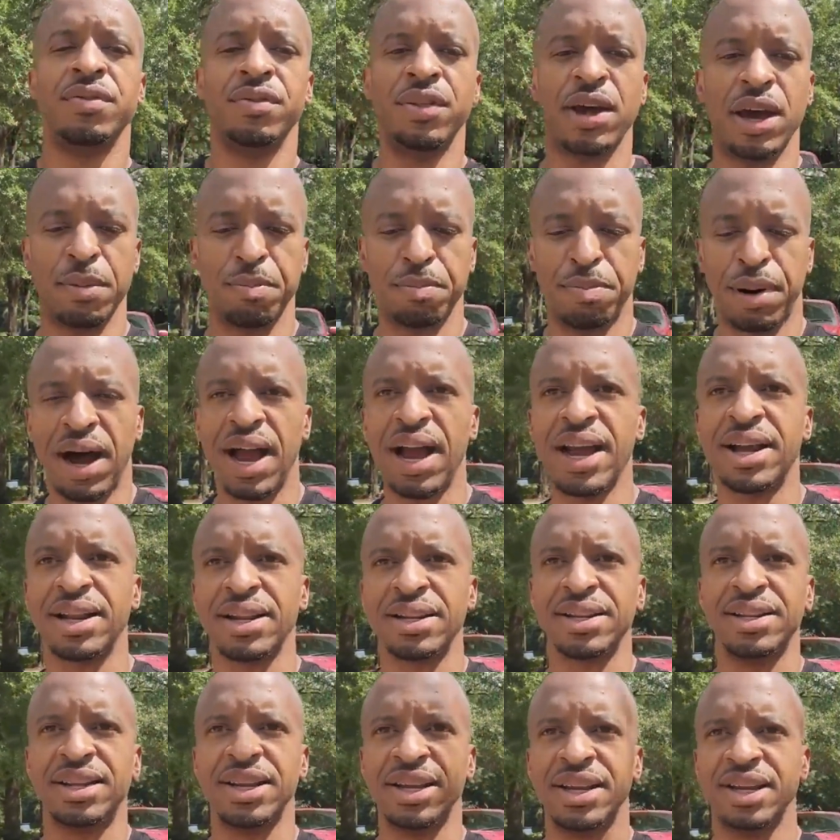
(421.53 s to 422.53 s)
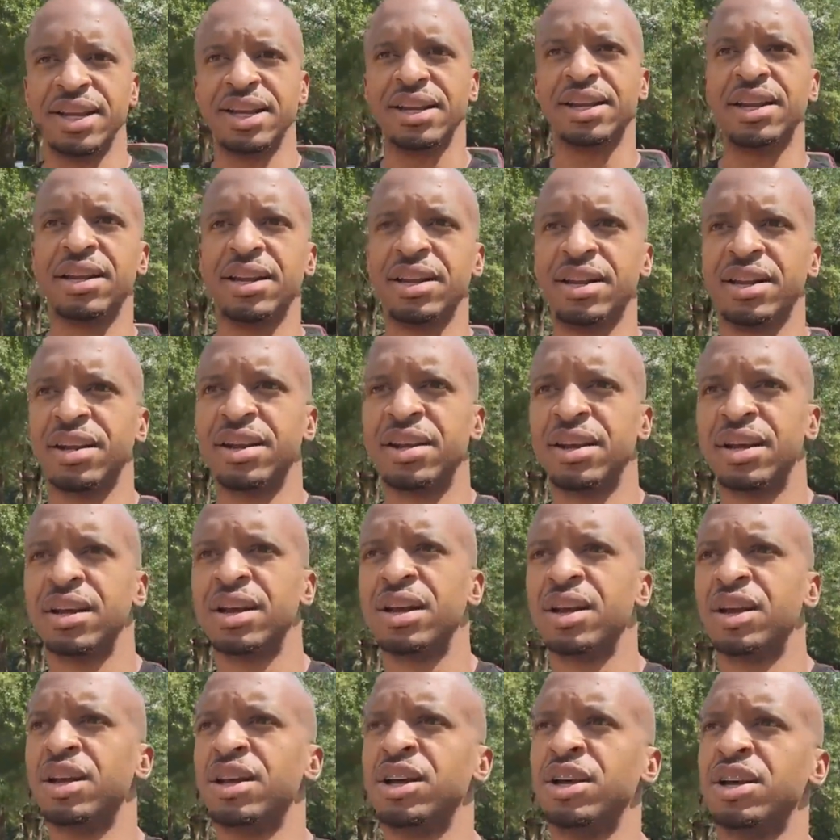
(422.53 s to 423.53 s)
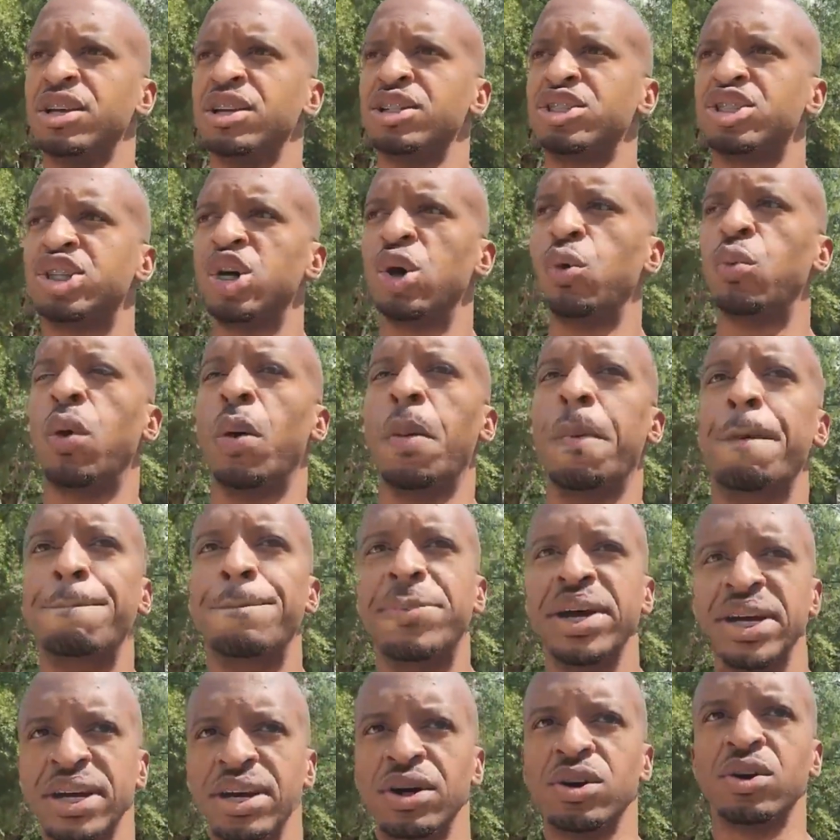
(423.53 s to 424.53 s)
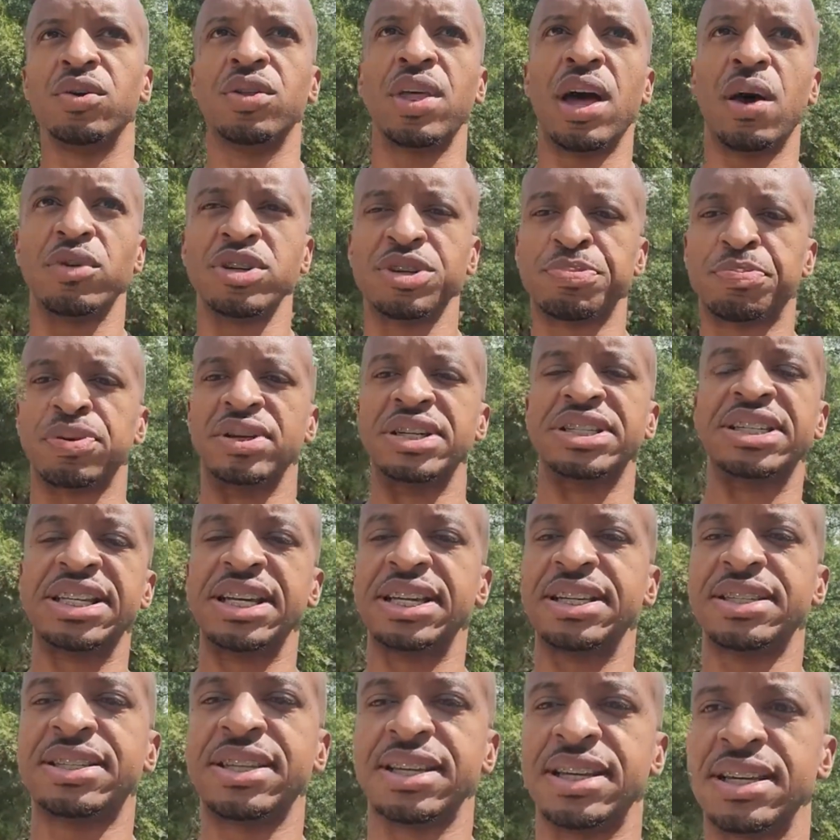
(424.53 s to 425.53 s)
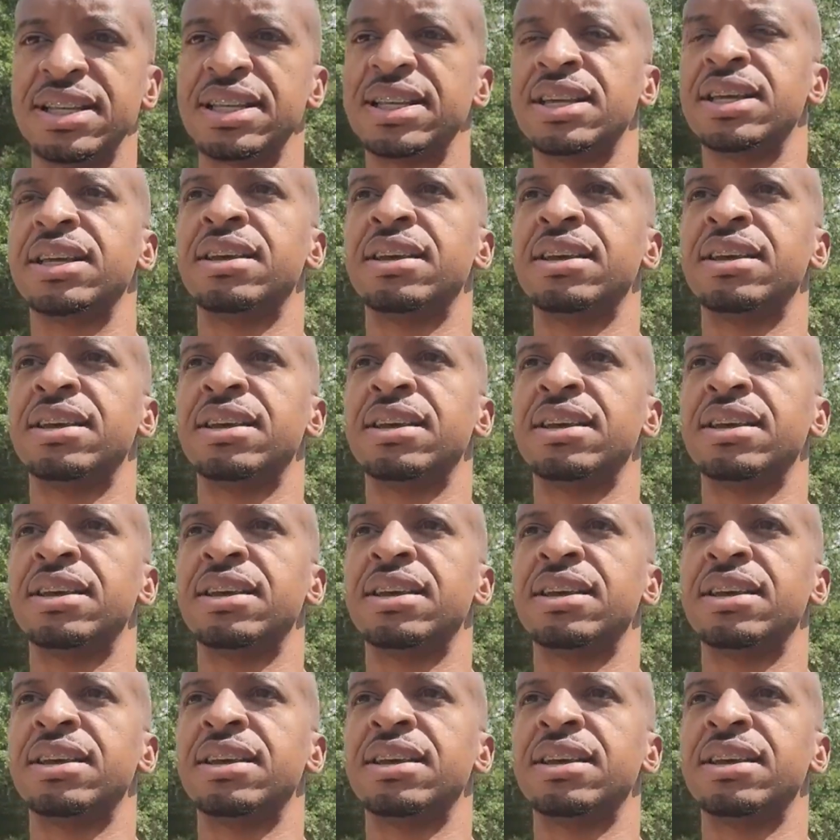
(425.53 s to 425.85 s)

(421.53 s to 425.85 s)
that Biden did to a bill that was presented